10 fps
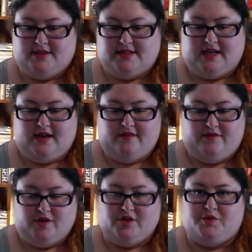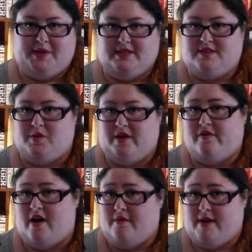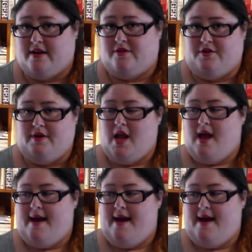I started it for the Joey's 24-hour readathon.